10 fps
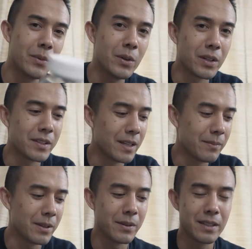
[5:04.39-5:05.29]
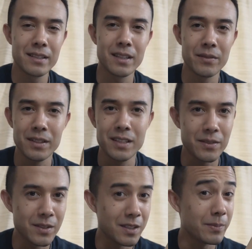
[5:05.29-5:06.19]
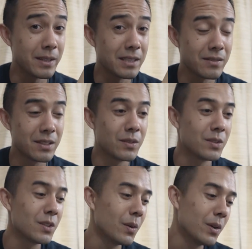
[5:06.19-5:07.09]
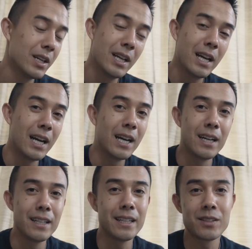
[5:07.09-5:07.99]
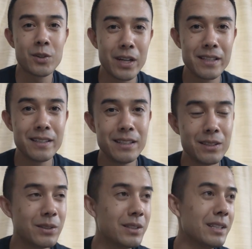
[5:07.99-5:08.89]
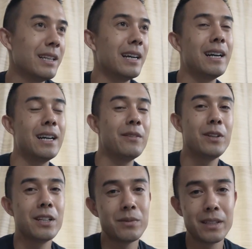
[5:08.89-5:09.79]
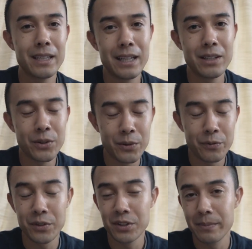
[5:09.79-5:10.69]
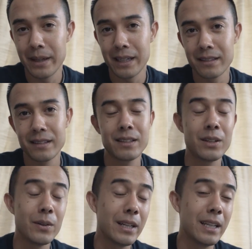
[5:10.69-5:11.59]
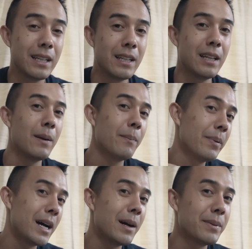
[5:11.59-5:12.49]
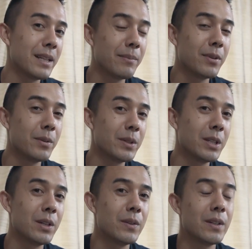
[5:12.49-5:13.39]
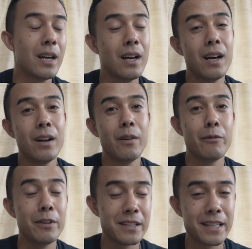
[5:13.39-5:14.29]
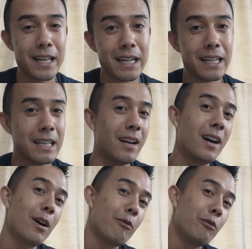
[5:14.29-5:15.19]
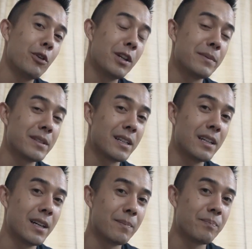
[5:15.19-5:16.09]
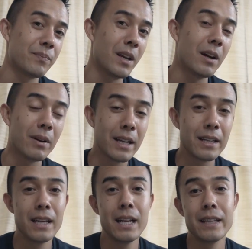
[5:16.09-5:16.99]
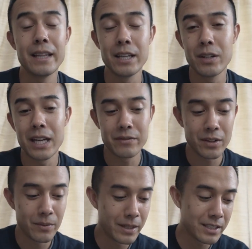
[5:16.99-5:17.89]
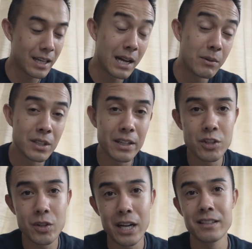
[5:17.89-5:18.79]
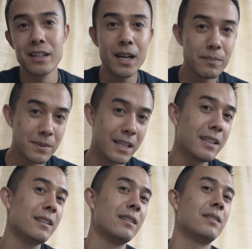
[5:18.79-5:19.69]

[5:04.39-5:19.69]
more. Same thing with this stuff. This stuff's expensive too. So that's a crazy deal. If you guys want to get your first box, go ahead, pop in that promo code Vincanity on forhims.com. All right, thank you guys very much. I will get you guys an update